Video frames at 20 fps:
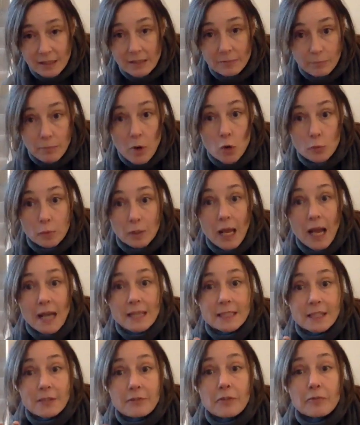
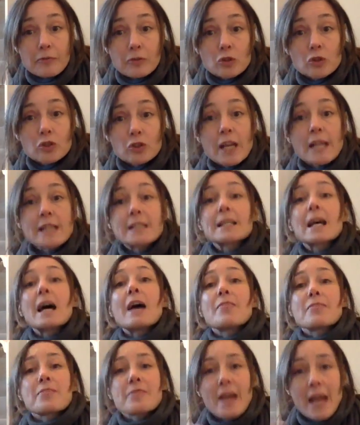mobilize it for 4 days
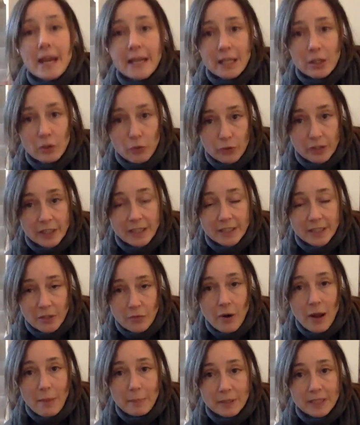and then increase
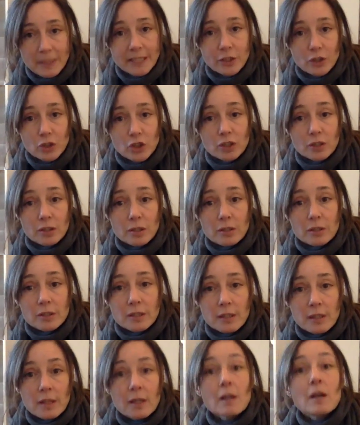the
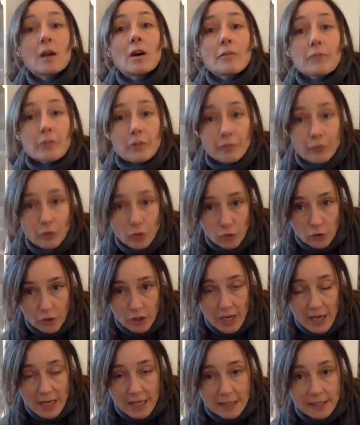repetitions for 4
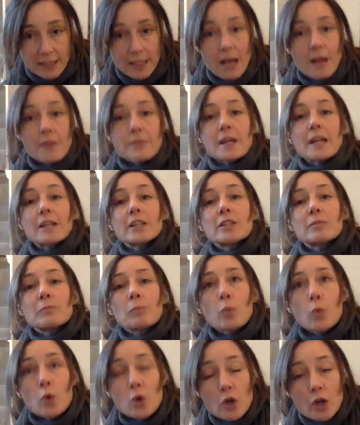days. And then you're
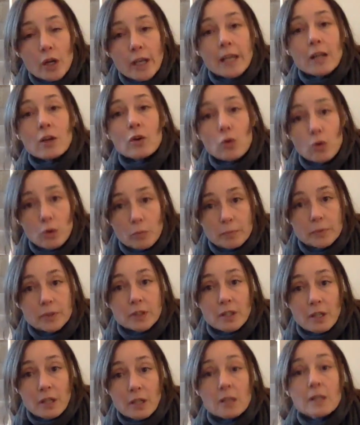working up
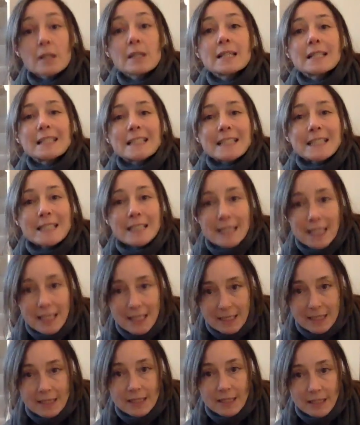to
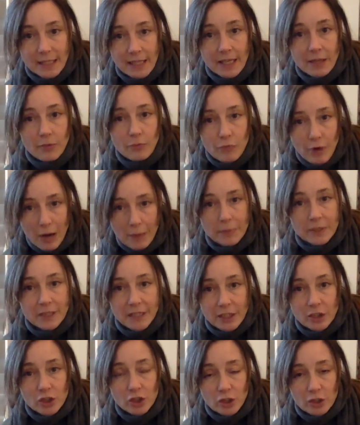60
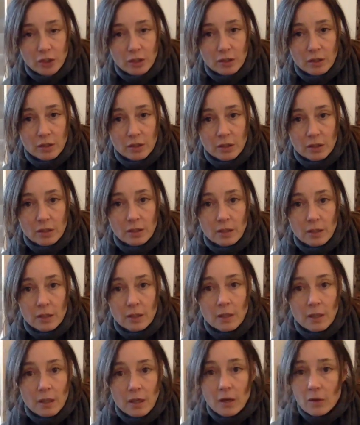repetitions.
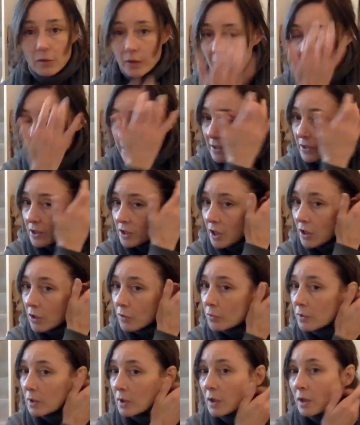Okay,
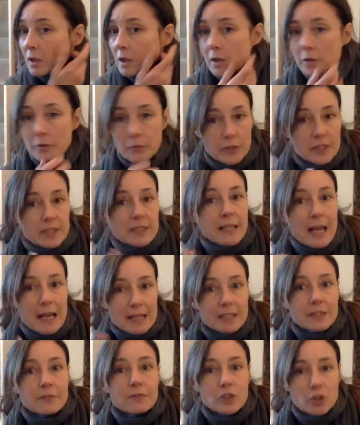so 3
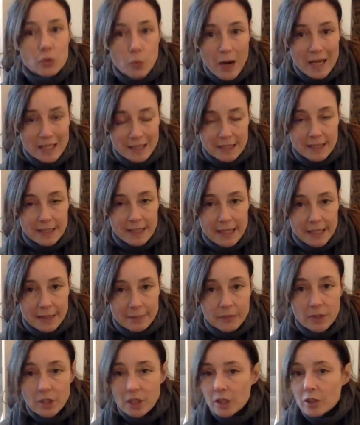sets of 20.
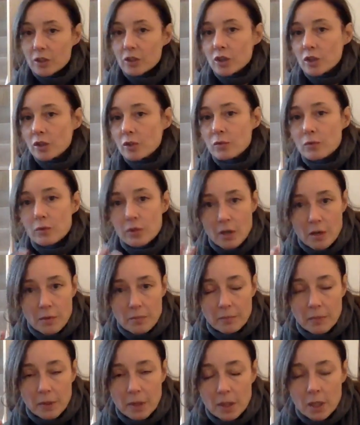You can
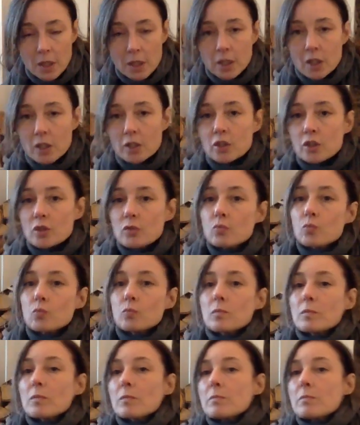do